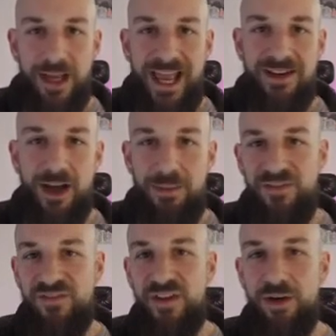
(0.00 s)
And I'm
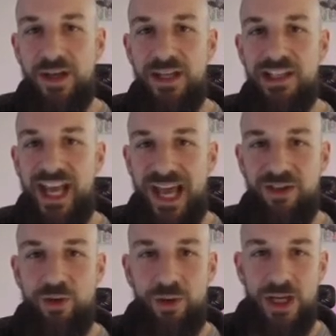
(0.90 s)
a very
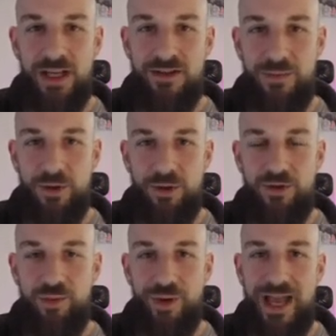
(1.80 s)
task-oriented
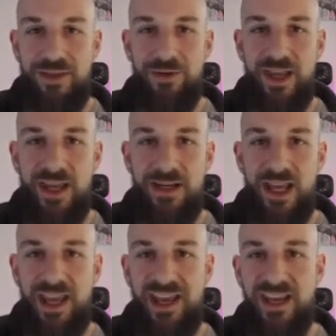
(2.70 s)
person rather than
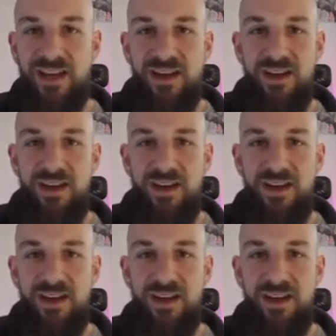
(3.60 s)
a